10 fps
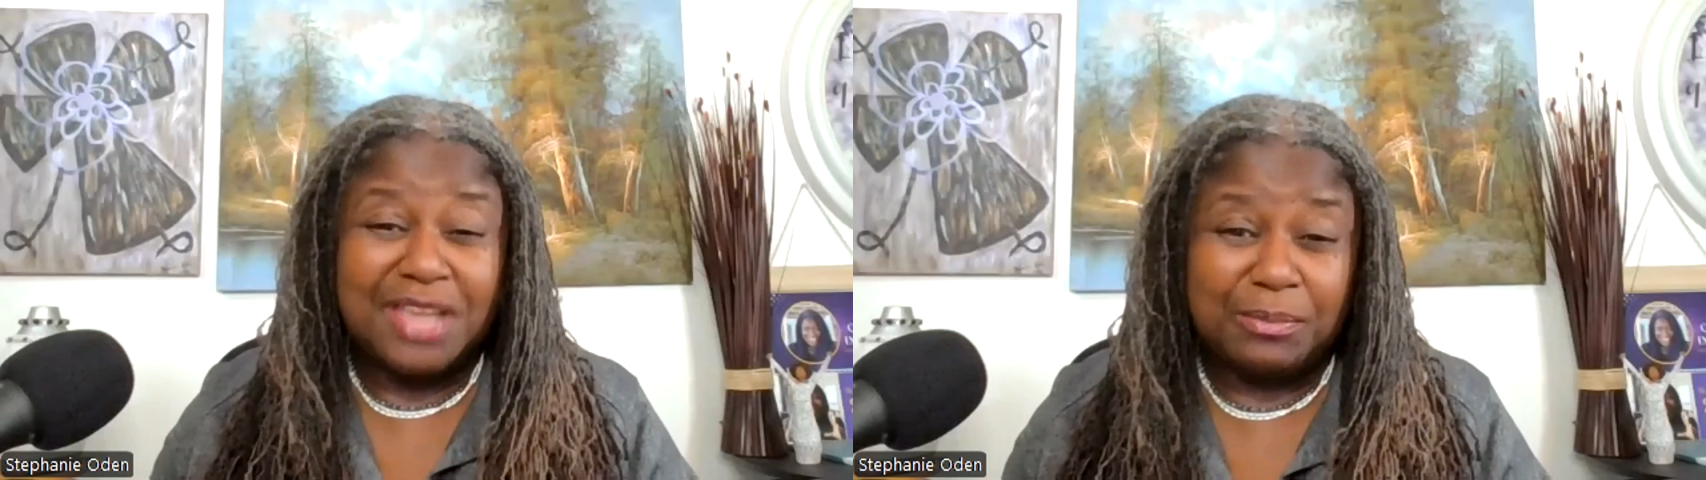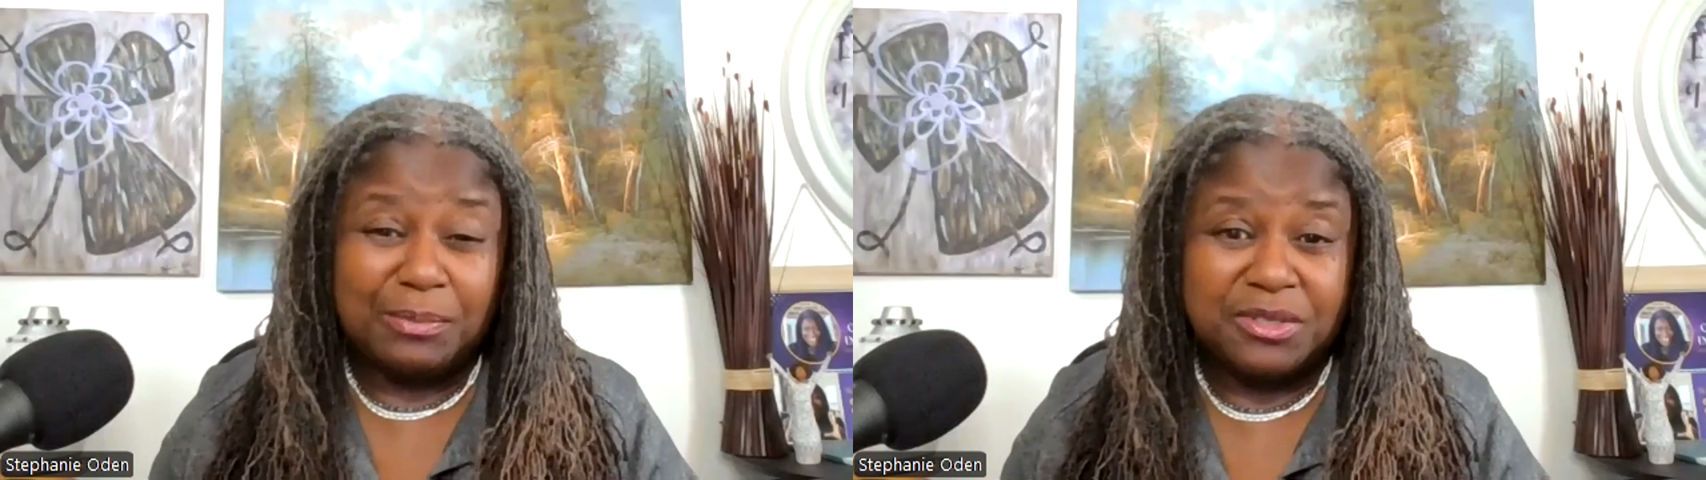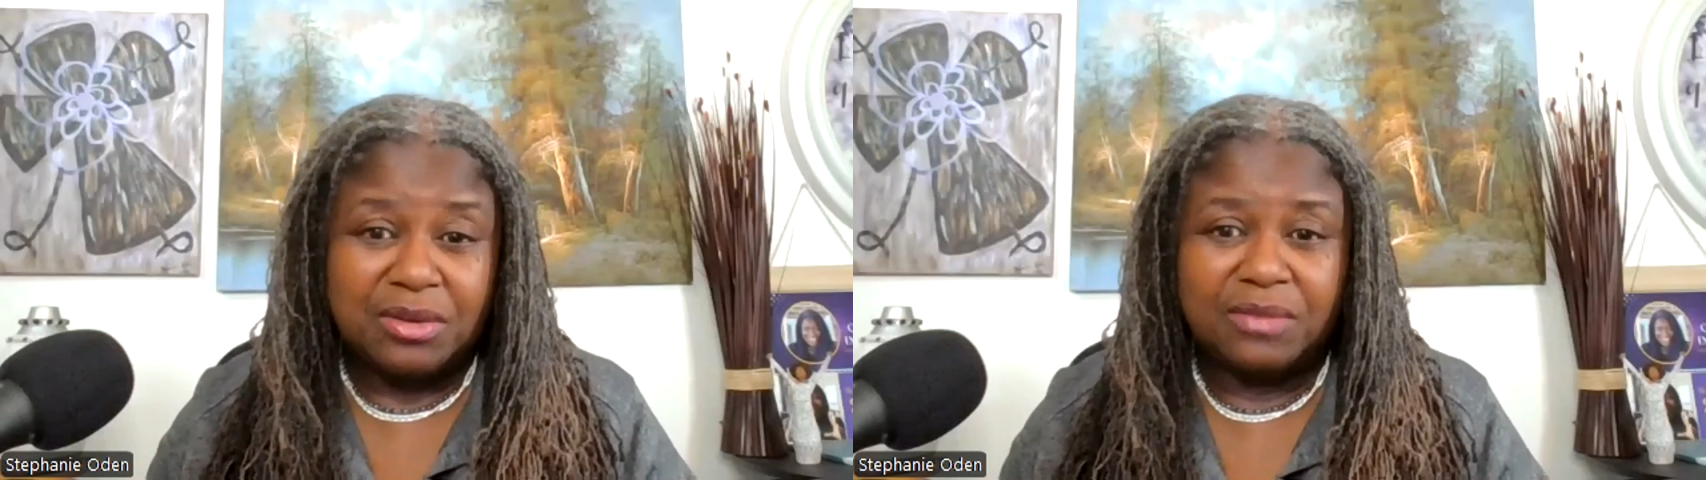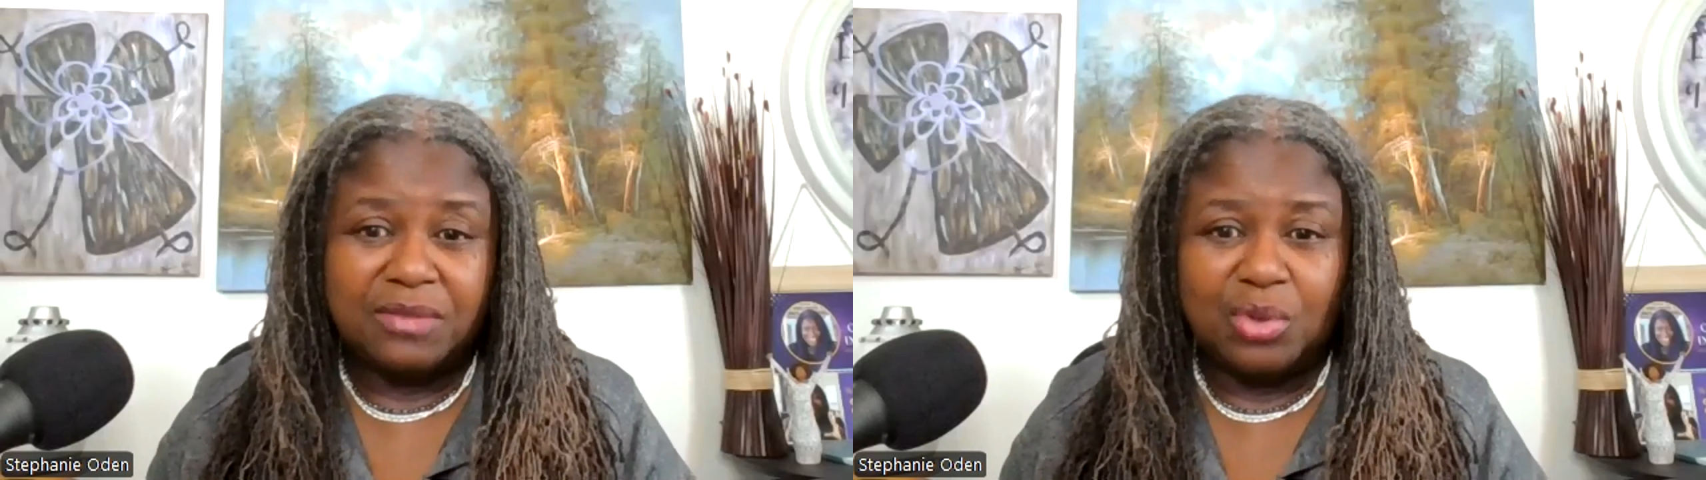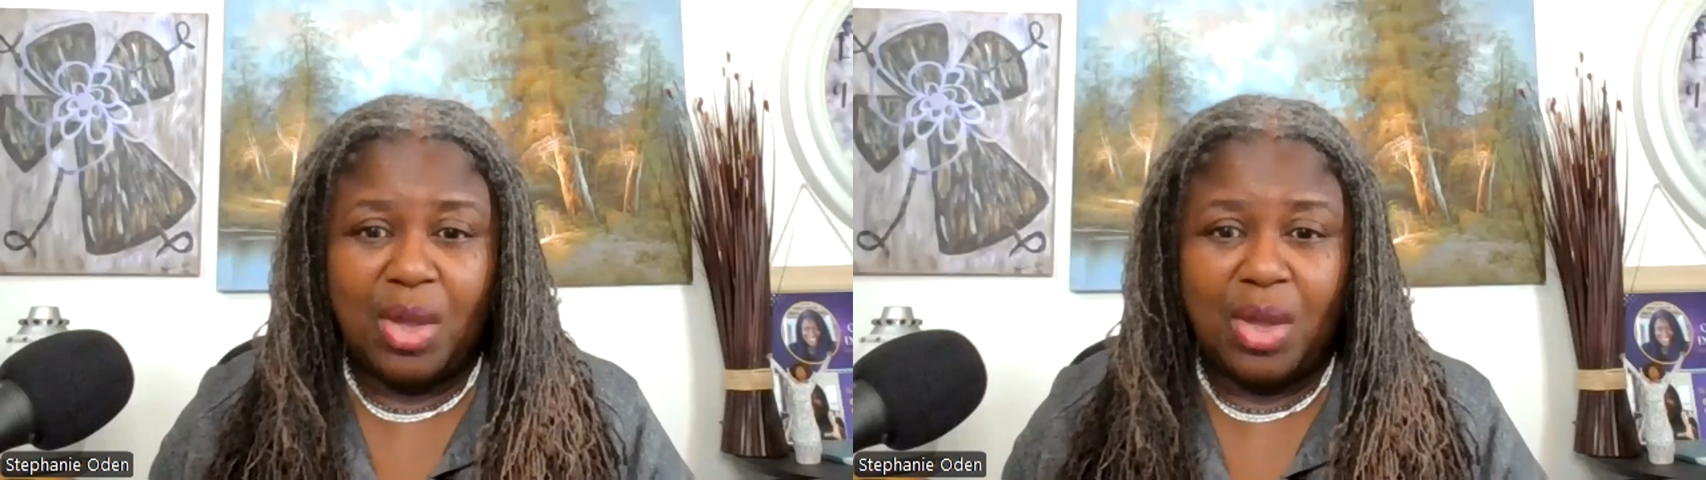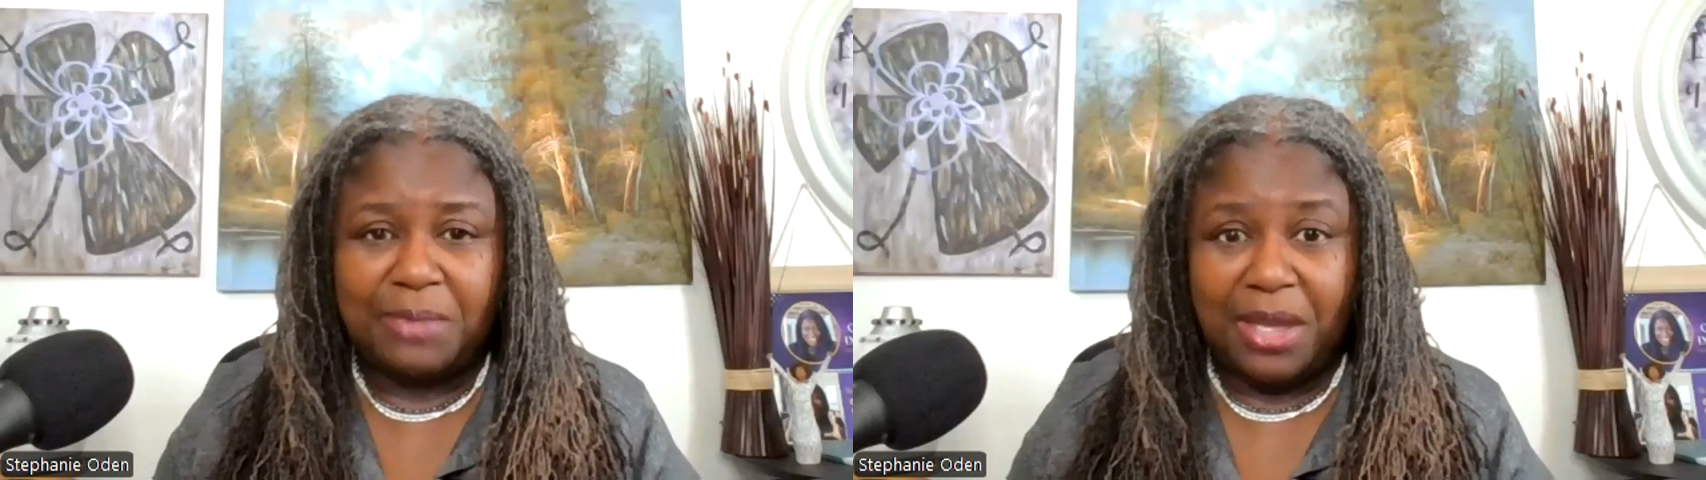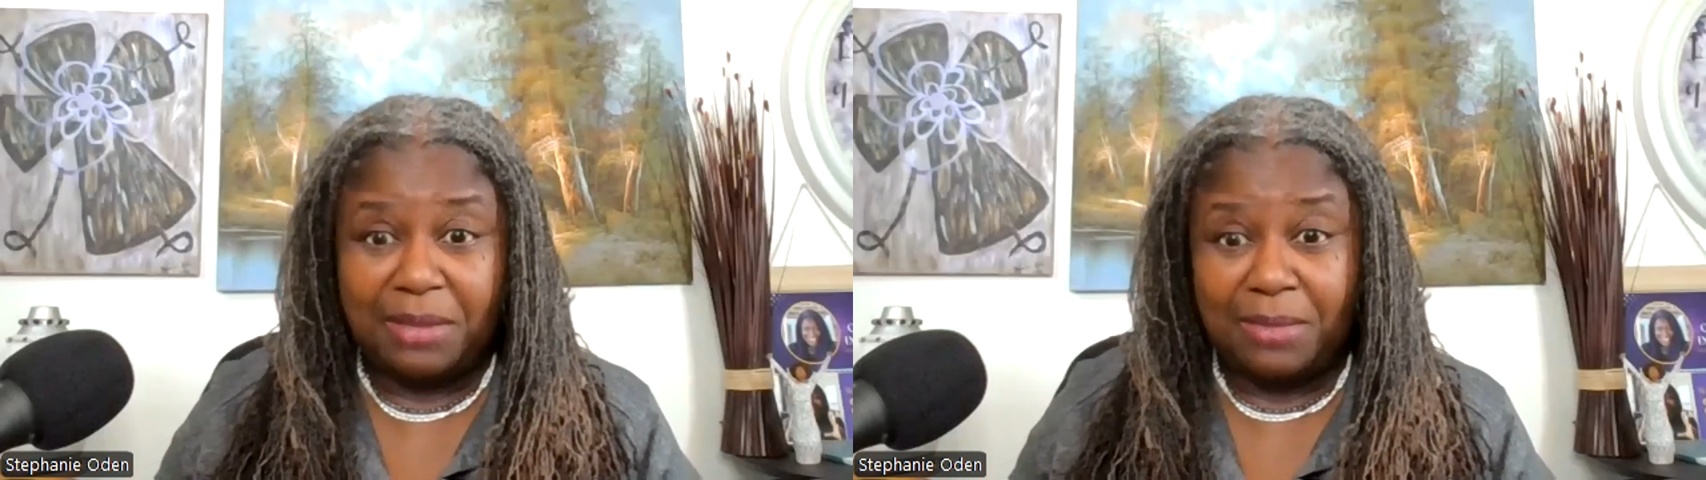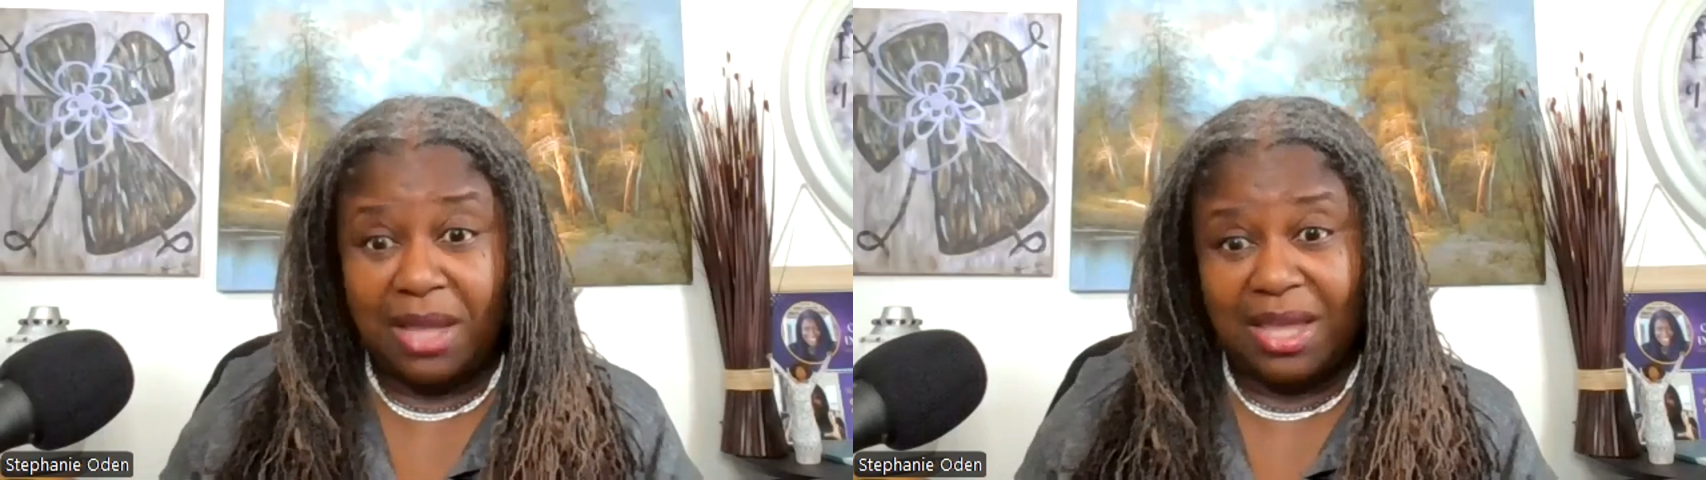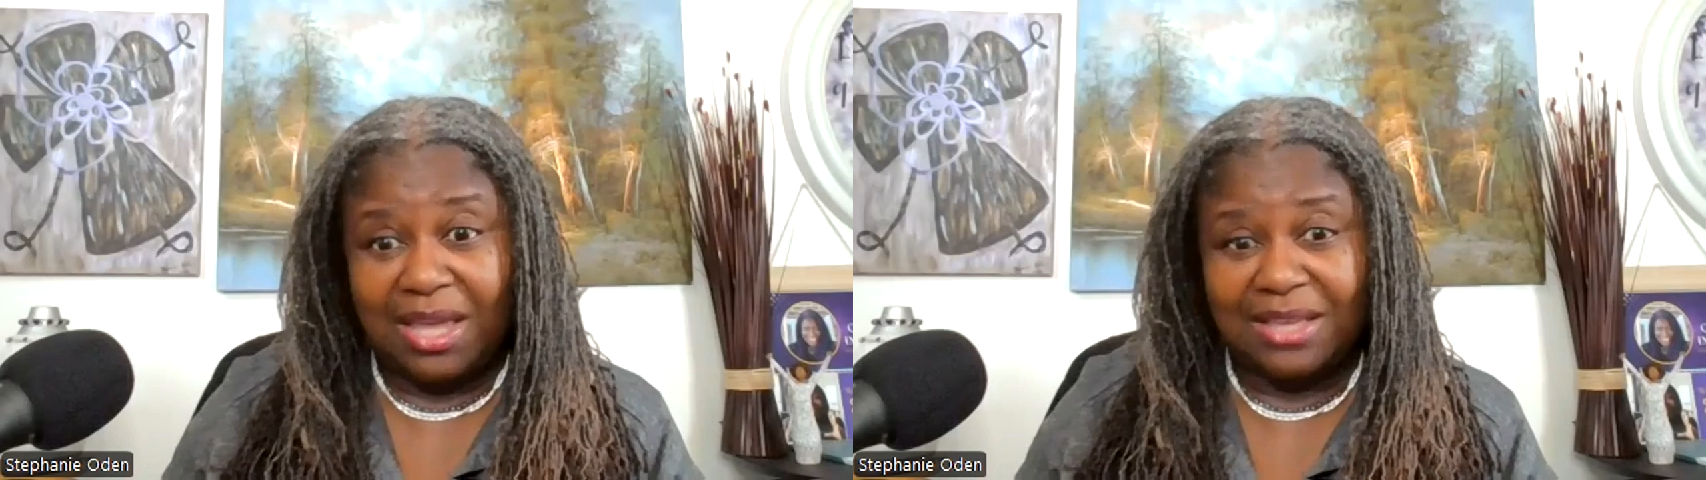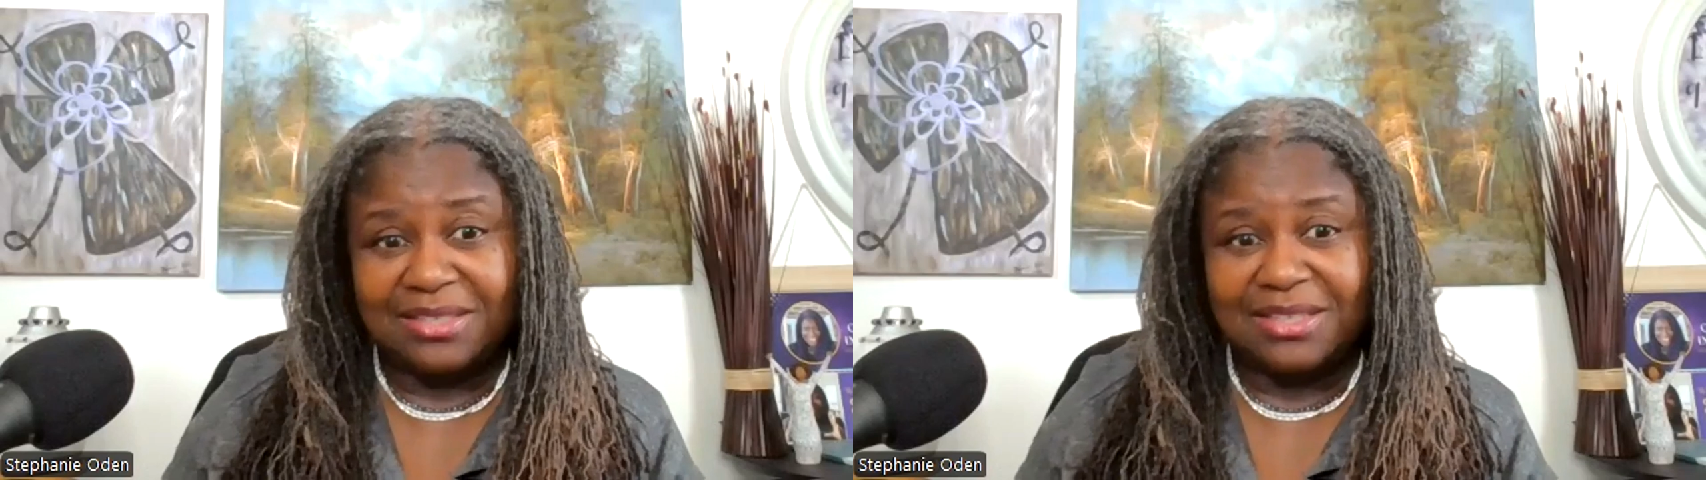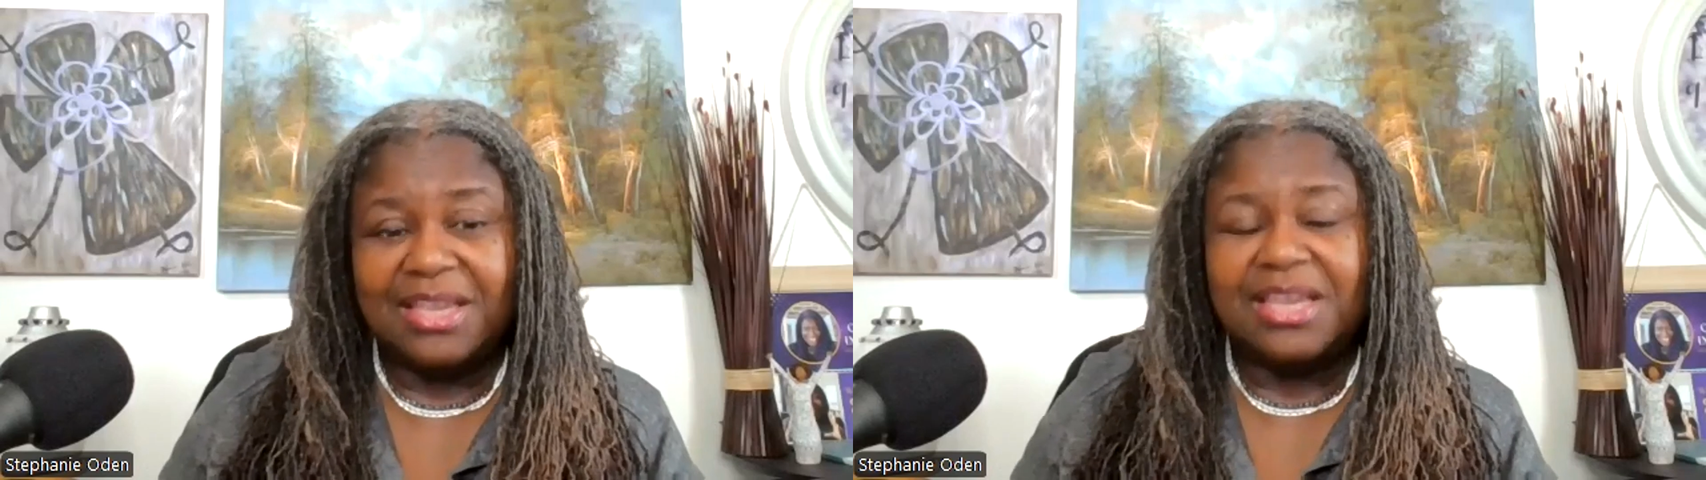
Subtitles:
episode of the Quiet Impact Podcast.